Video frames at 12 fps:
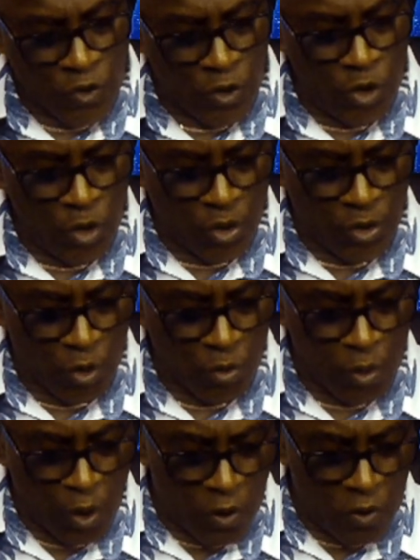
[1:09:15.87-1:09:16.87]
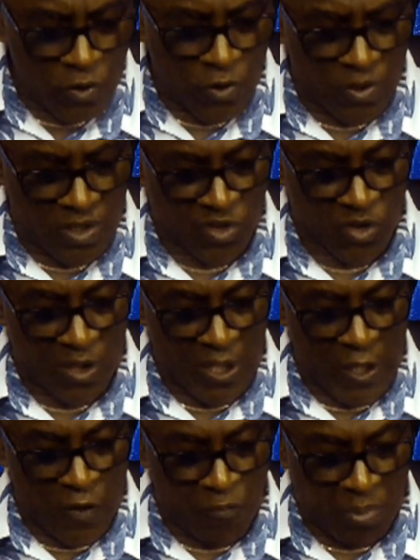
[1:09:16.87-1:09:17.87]
So you are no longer a
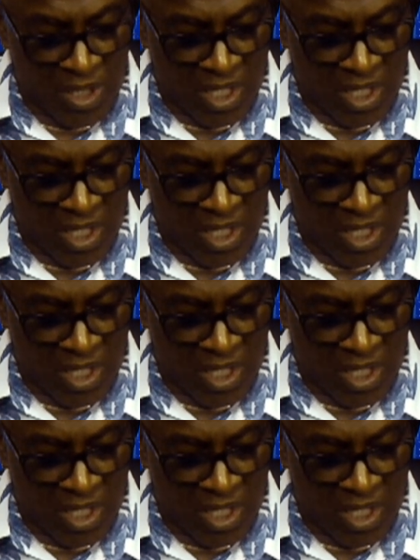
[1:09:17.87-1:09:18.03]
slave,